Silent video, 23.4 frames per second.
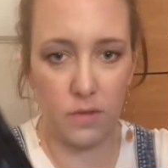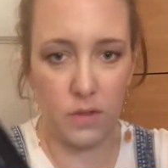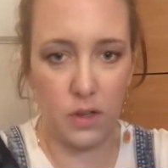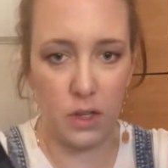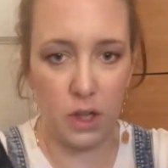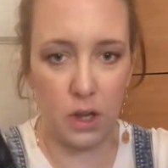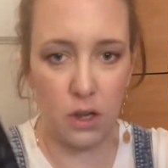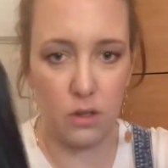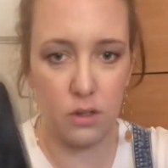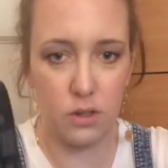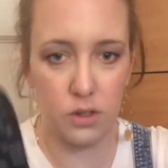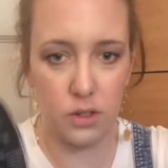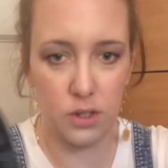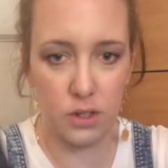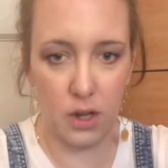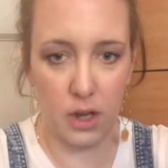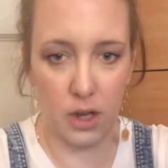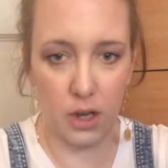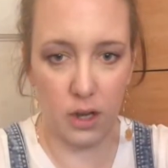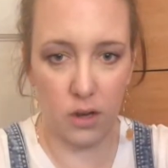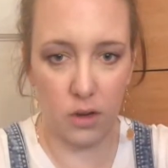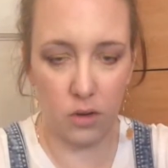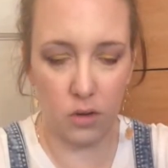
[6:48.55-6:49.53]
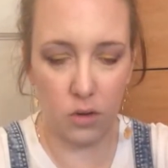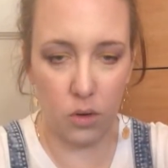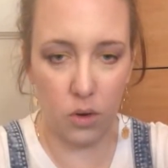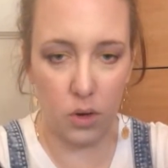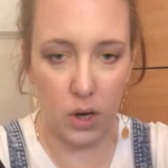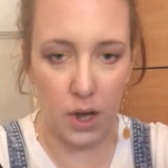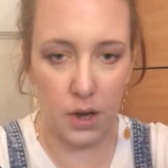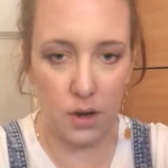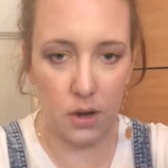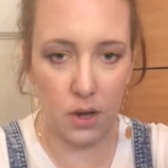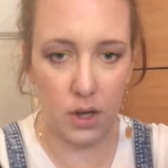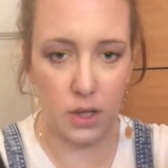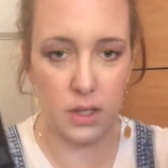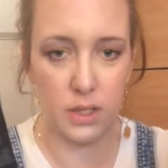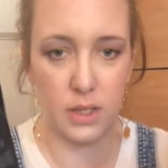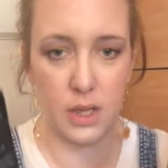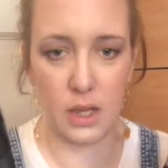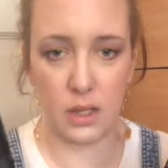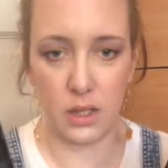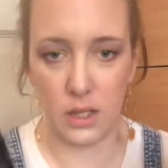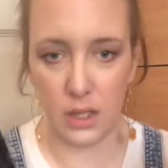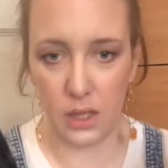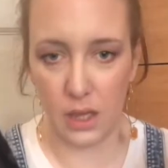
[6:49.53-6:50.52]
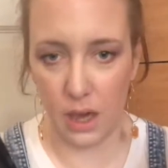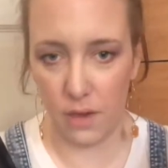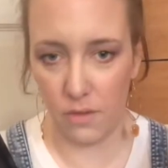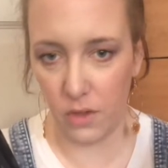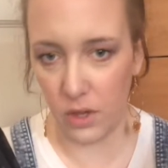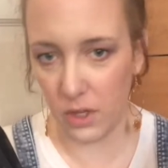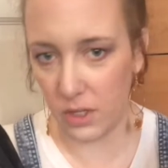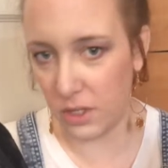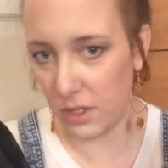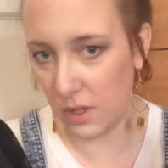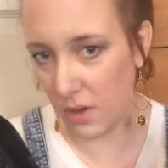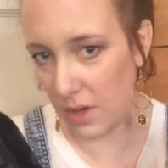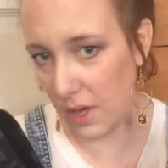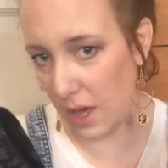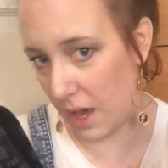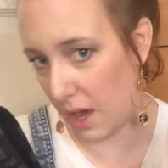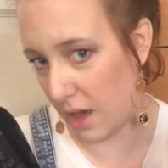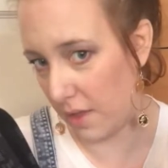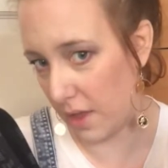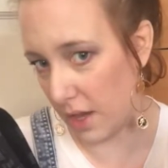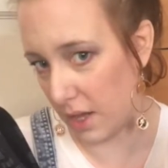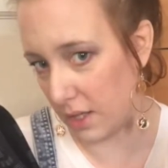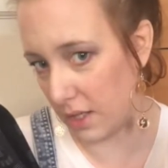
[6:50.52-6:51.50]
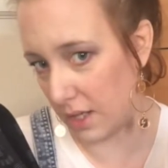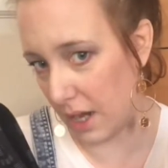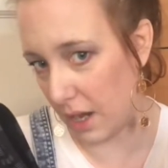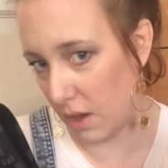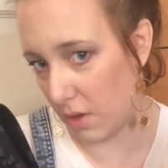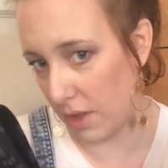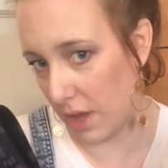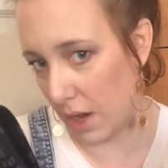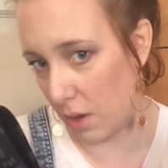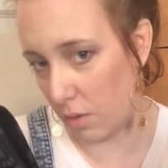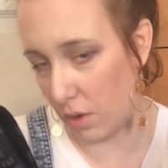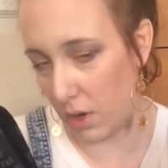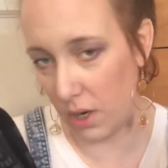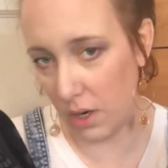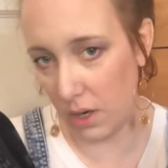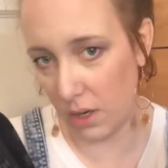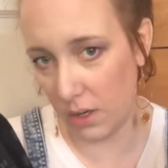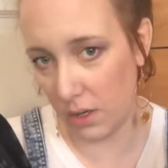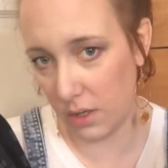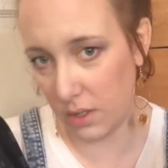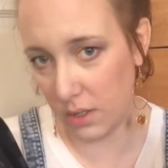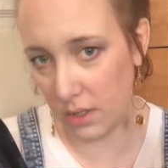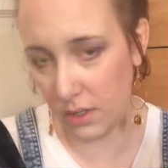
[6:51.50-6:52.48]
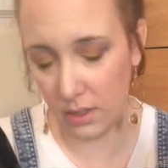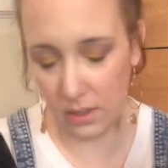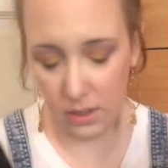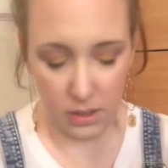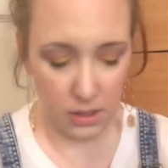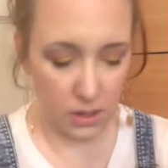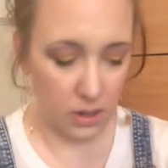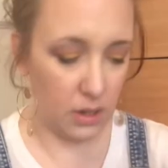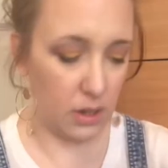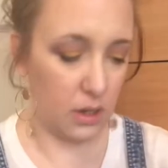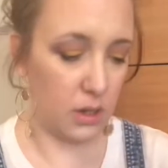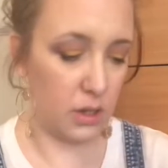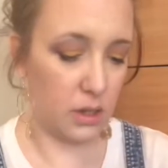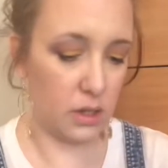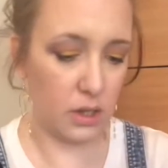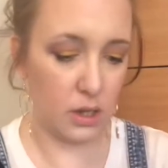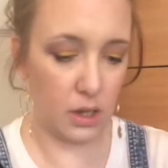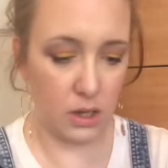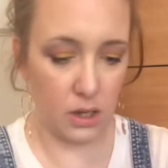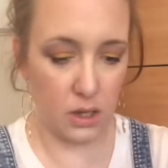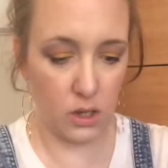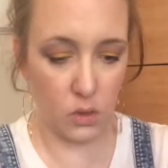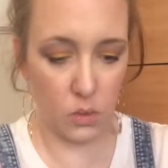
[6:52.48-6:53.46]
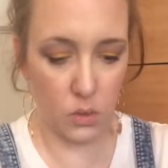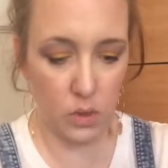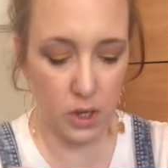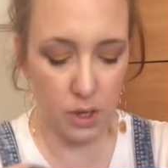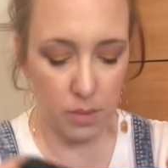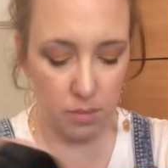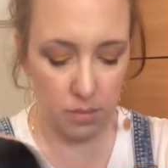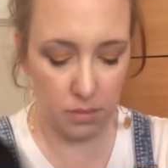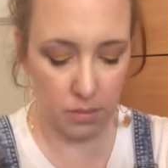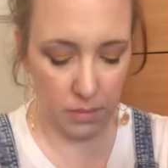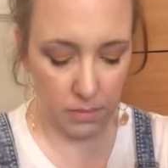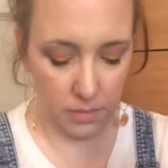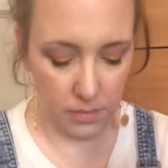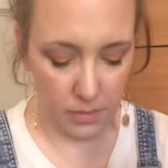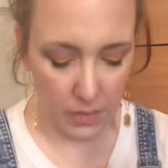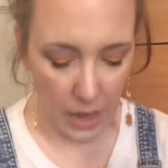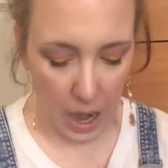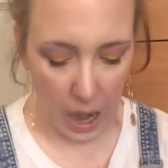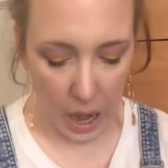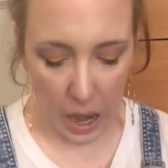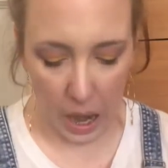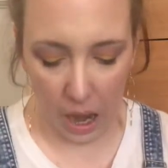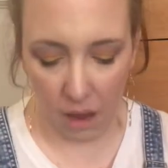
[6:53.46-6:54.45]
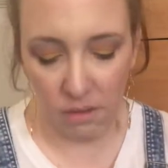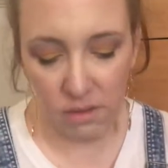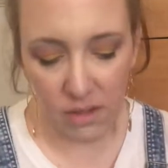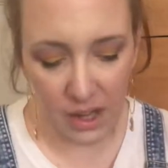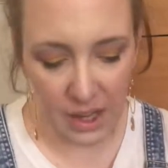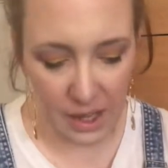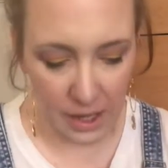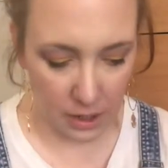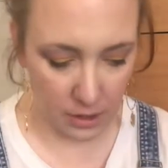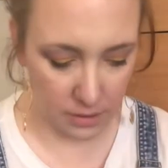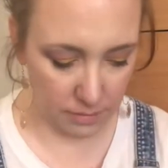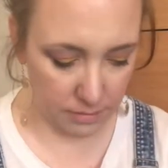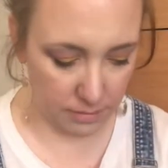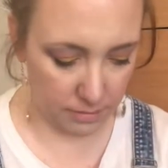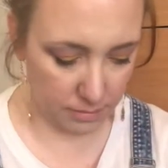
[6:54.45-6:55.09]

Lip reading: I think that looks like quite a nice set together. So yeah, that's how that one looks. So lovely.